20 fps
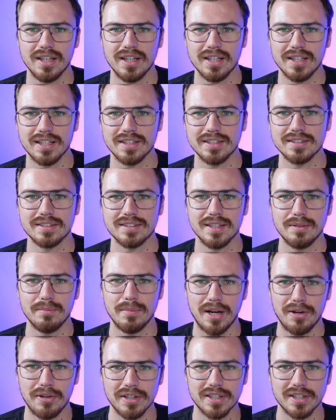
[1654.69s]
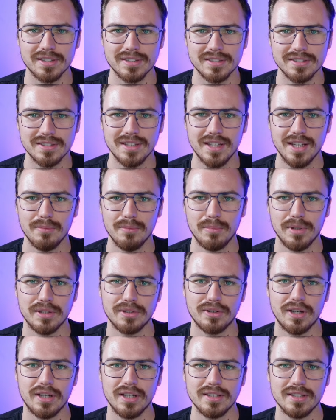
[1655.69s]
against American
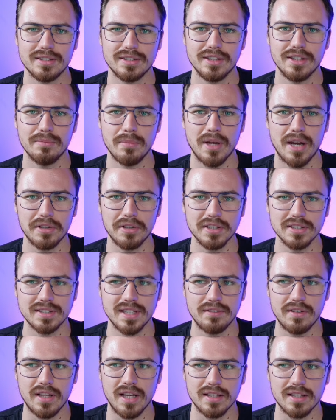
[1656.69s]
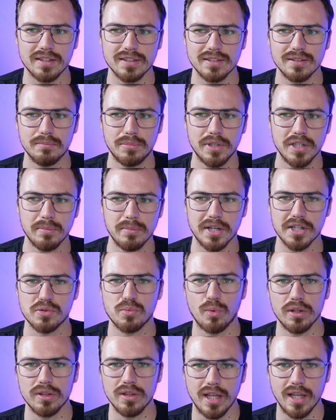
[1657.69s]
Bitcoiners, the Americans have like pretty much
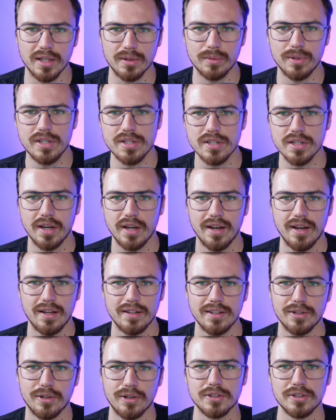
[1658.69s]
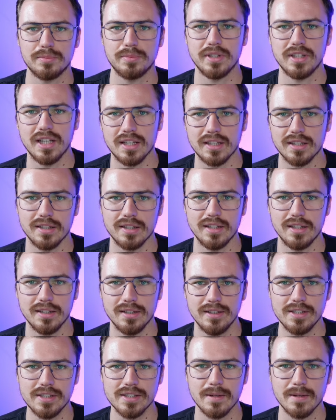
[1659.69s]
one language. They all speak like
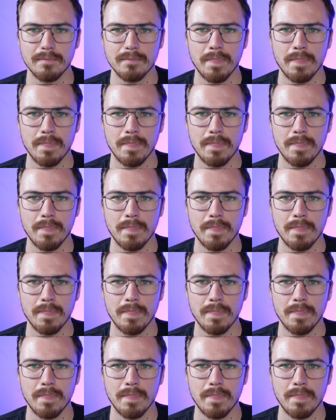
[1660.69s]
English.